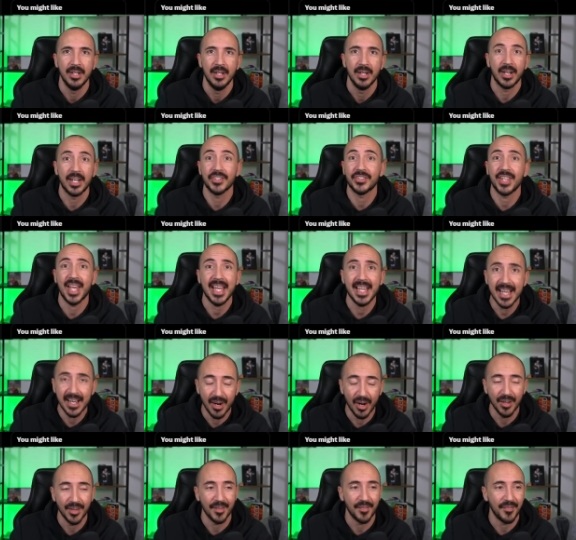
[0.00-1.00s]
because they get
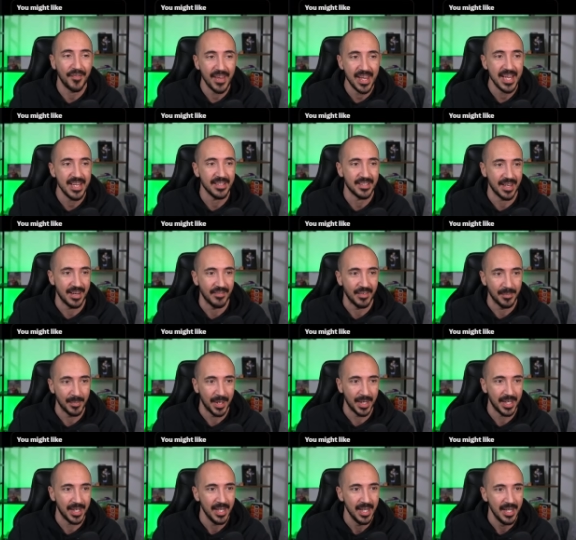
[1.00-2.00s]
all the fees,
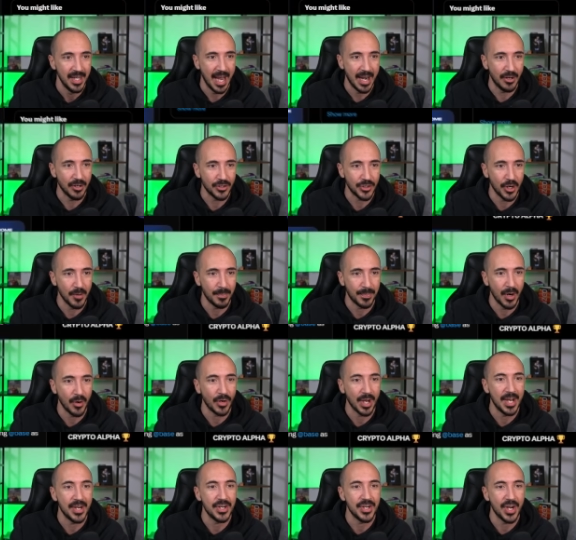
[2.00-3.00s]
everybody. Aerodrome broke
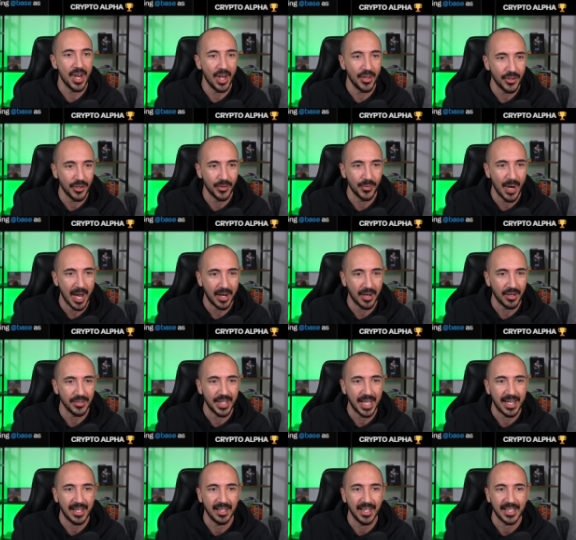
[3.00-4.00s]
another record.
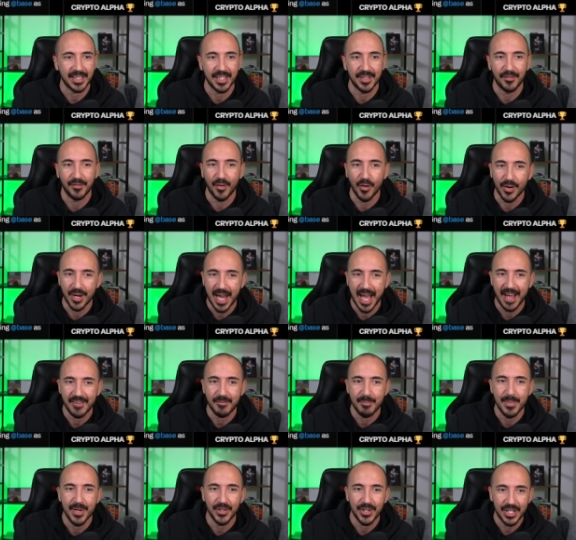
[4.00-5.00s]
They collected $4.5
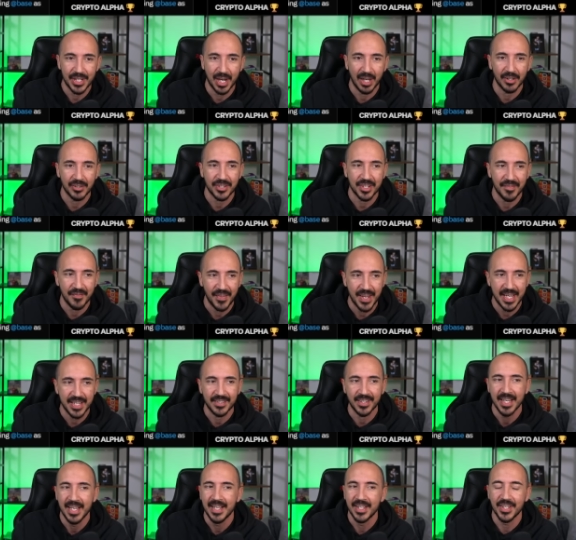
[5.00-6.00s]
million in fees.
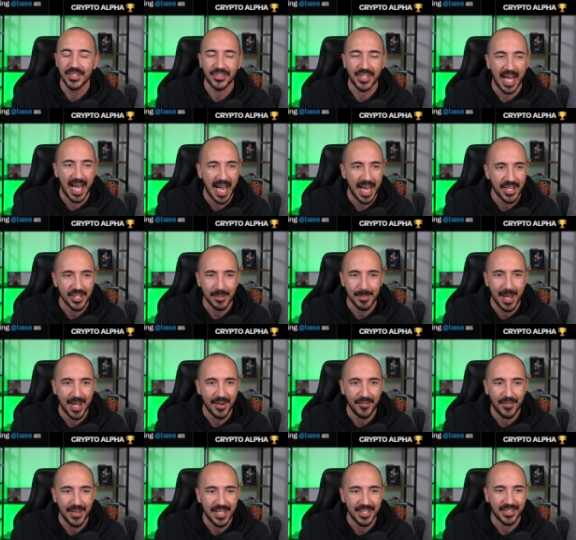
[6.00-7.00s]
This is the highest amount
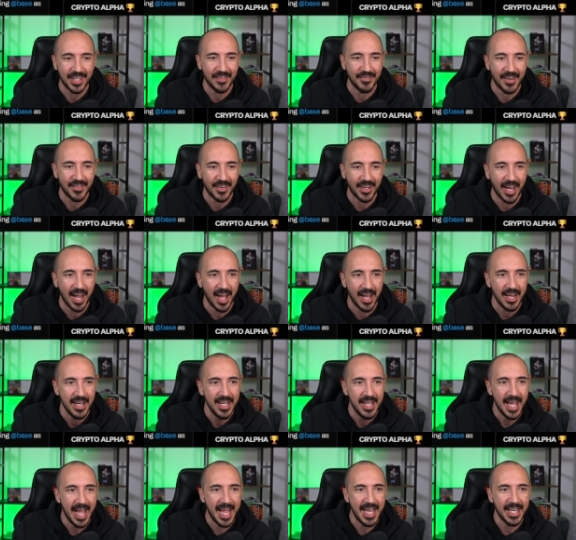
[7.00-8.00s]
of fees they've ever got.
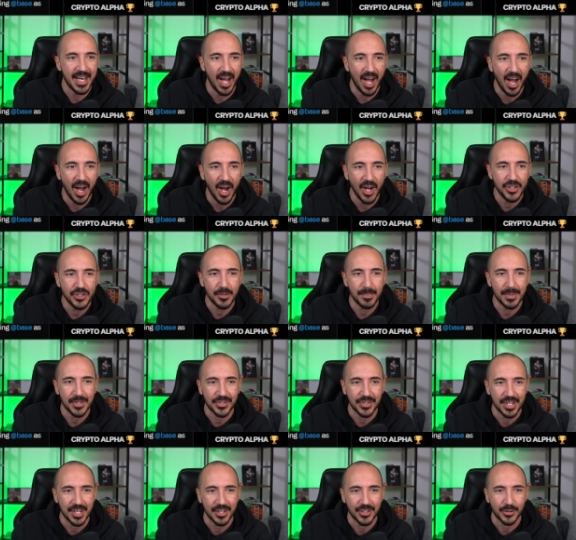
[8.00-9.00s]
And
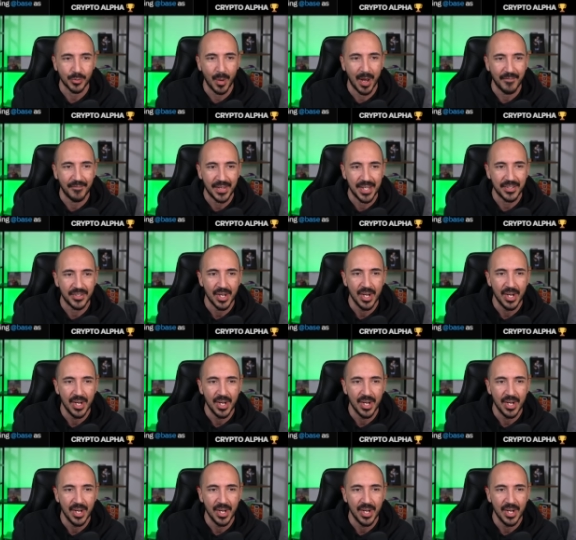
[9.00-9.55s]
100% of the swap fees